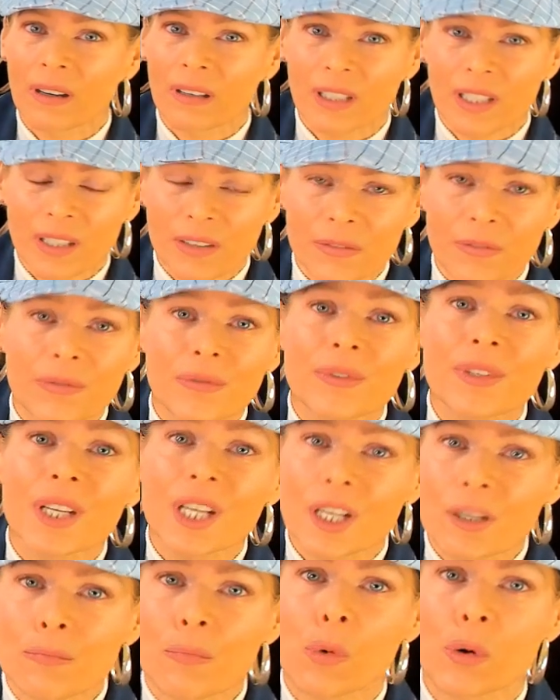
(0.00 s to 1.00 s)
You
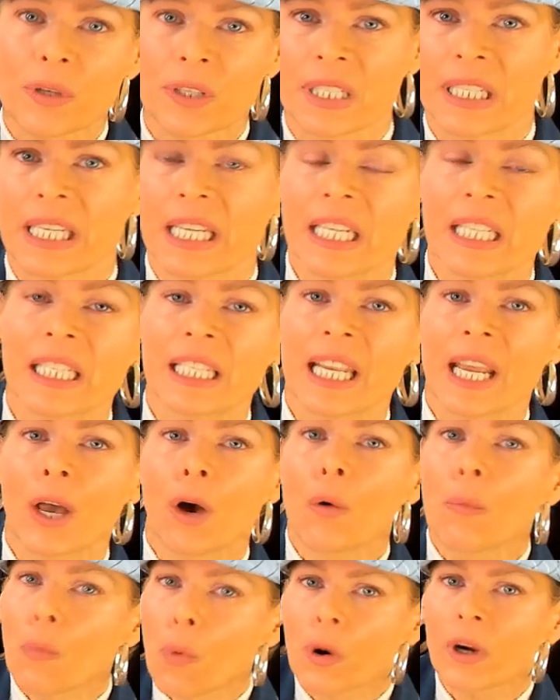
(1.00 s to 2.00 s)
need more detail,
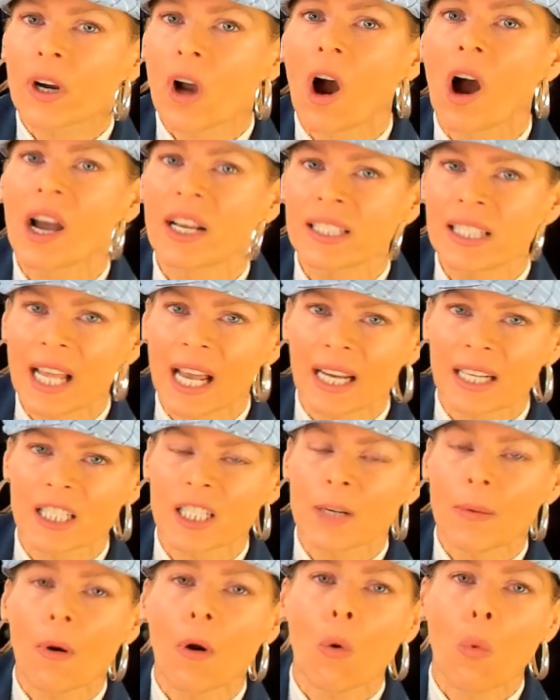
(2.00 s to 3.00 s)
more context
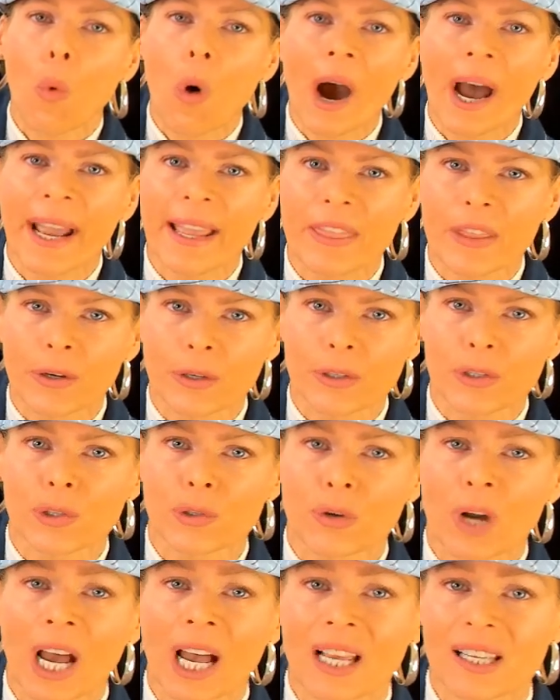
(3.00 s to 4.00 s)
about why they're
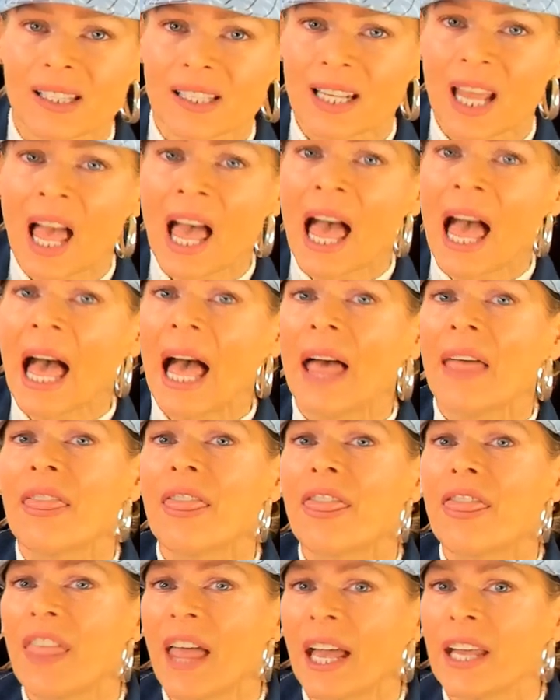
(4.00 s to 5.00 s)
stressed.
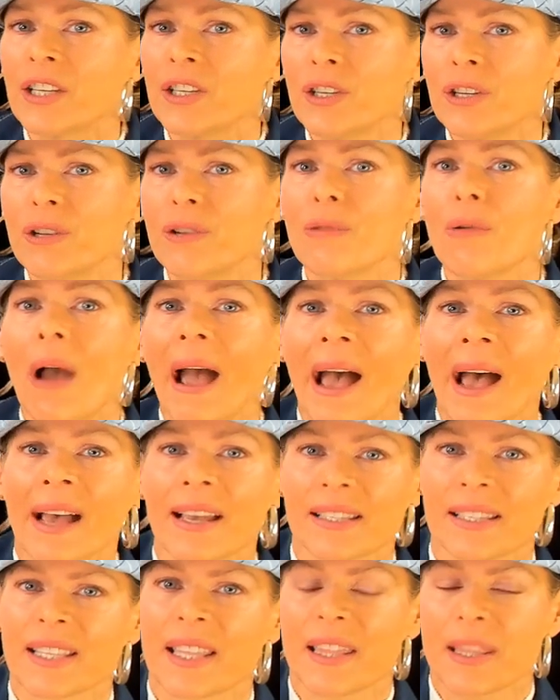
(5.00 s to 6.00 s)
And then you
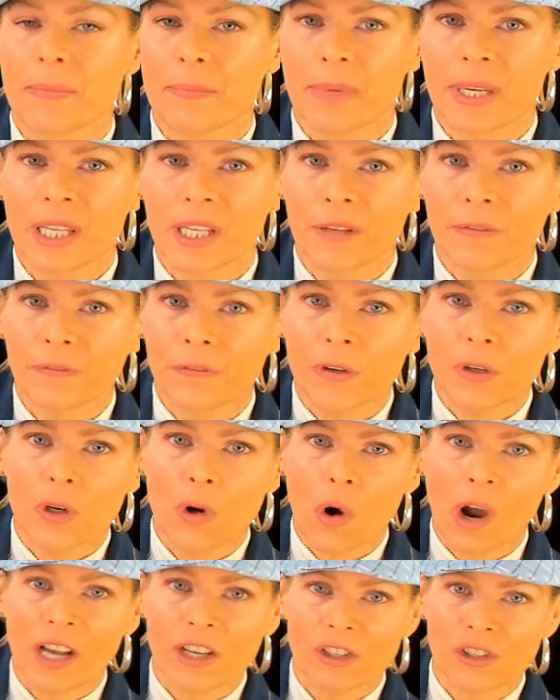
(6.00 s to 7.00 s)
ask the meaningful
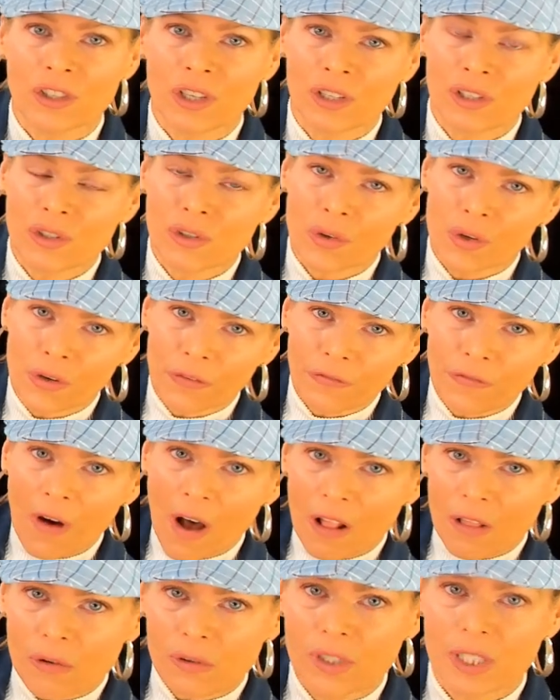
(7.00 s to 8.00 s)
questions. So you
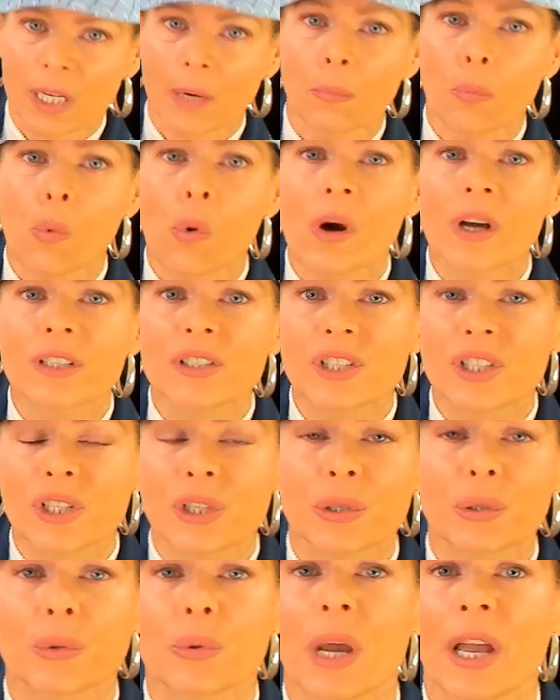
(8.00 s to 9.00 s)
follow step 1,
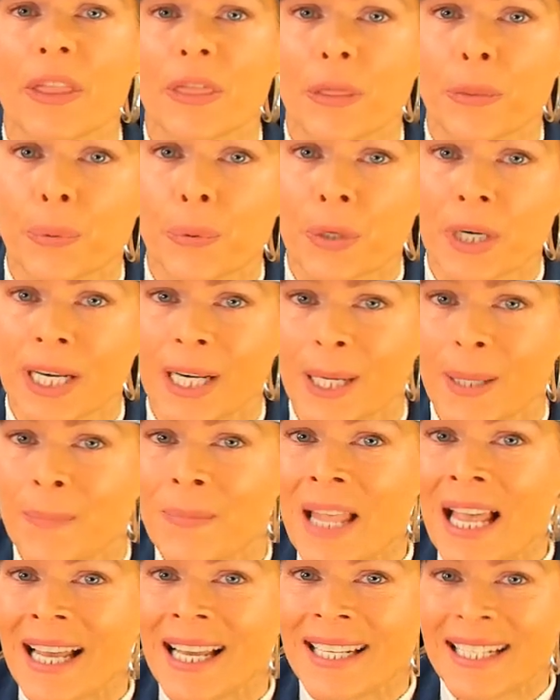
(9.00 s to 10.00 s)
2, and 3.
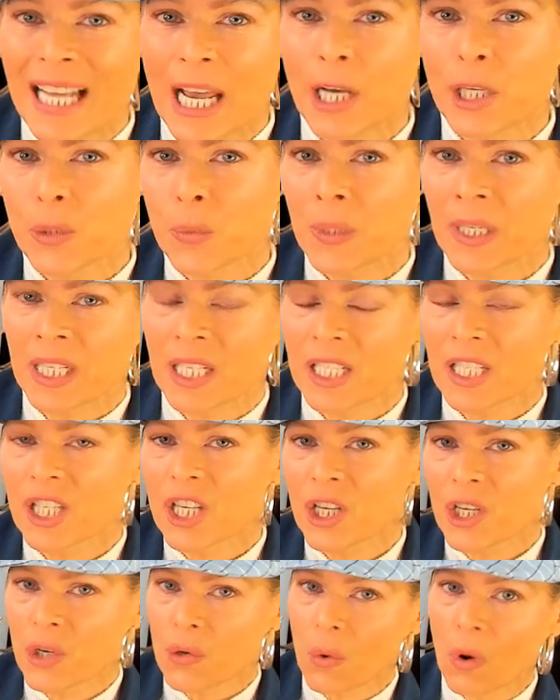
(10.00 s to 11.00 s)
Now, as we
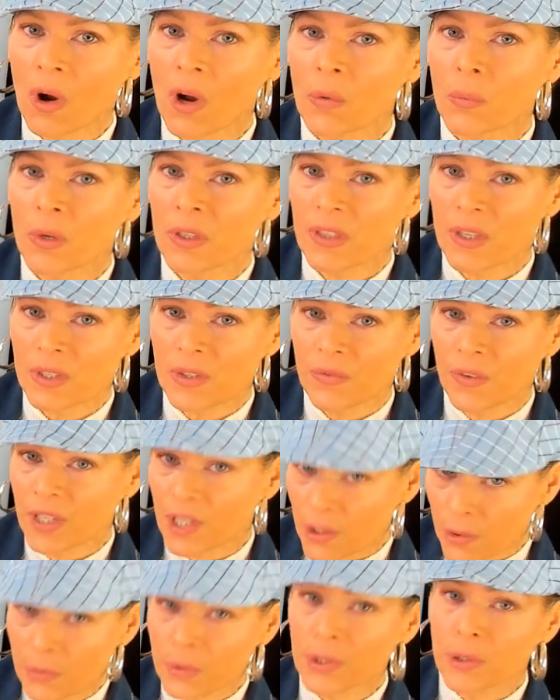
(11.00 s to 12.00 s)
continue on with this
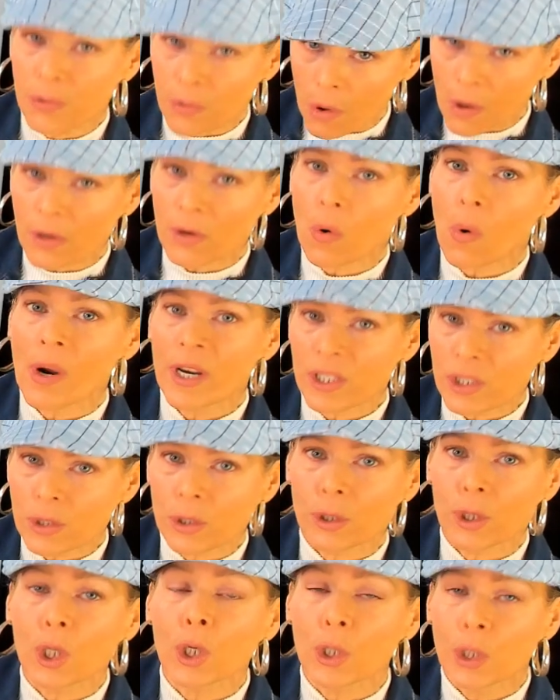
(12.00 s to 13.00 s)
video, you are going to
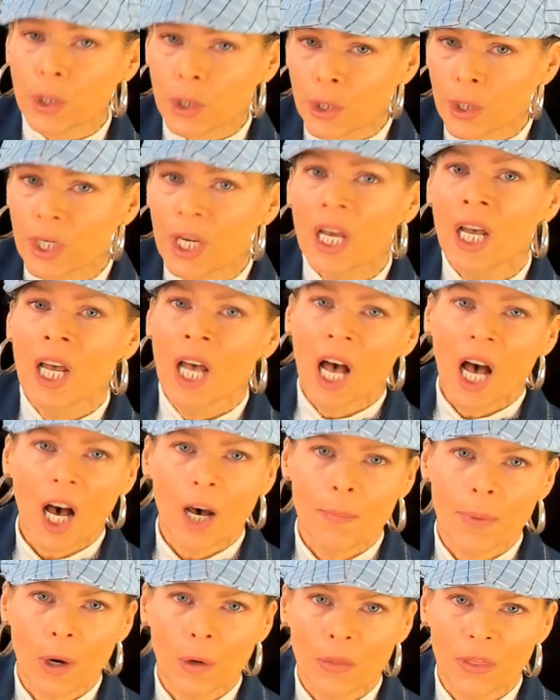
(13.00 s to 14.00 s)
learn
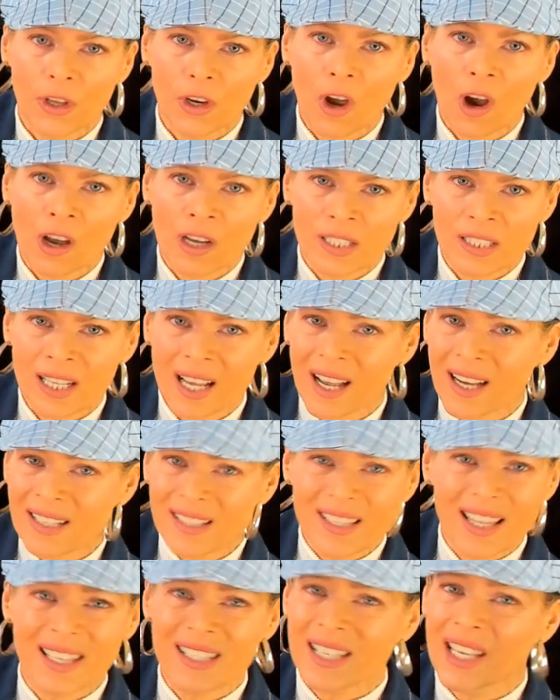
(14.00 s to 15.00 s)
about the context.
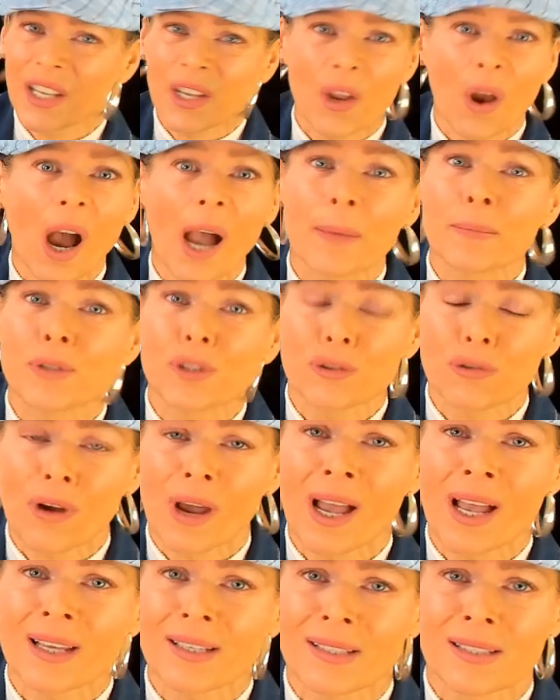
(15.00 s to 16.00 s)
They say to you, I'm
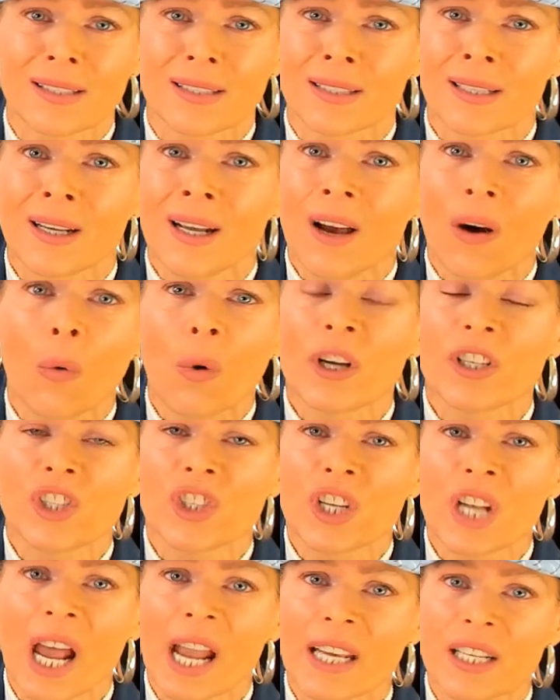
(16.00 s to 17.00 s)
stressed. What
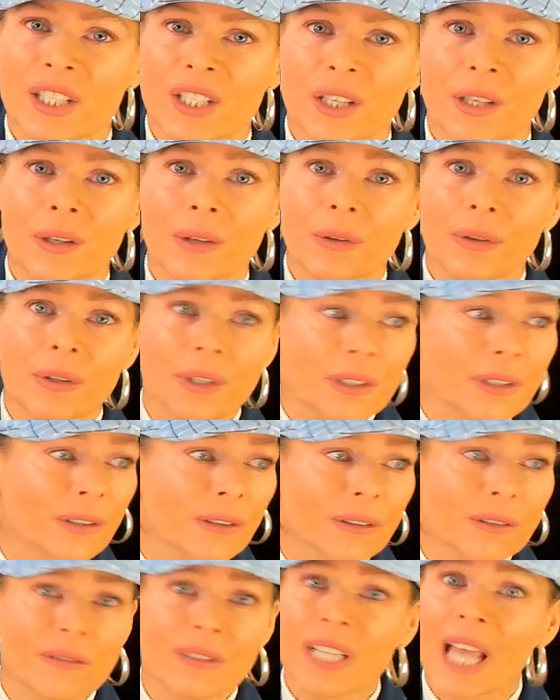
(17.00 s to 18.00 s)
should I do? And
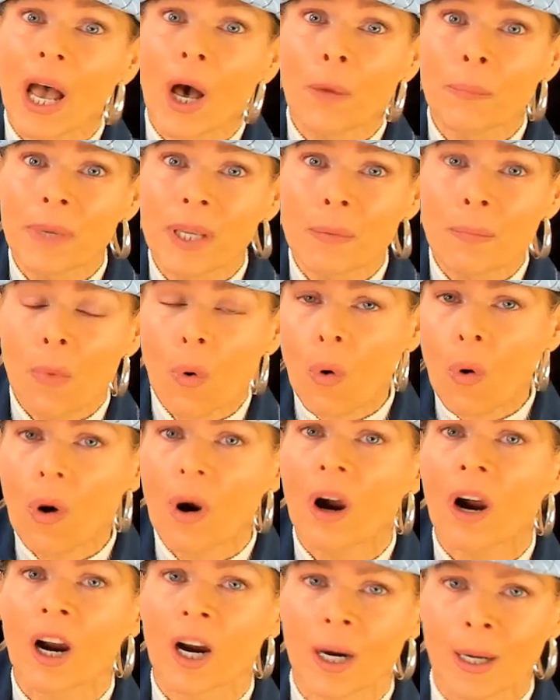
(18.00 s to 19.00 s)
you're, tell me
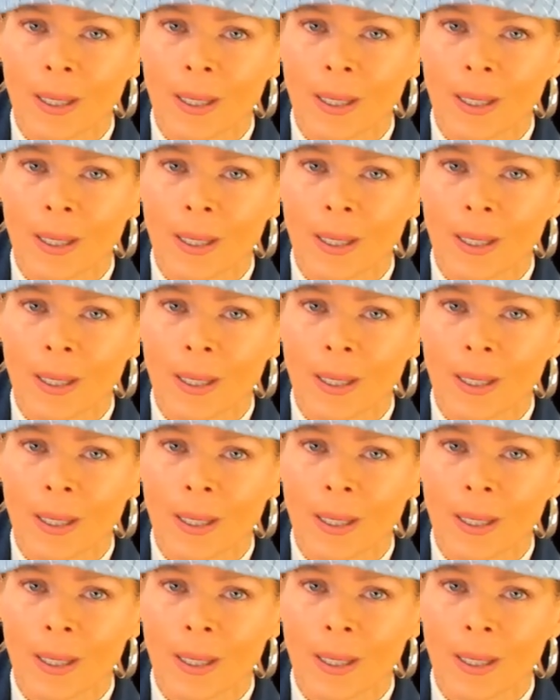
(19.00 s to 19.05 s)
more.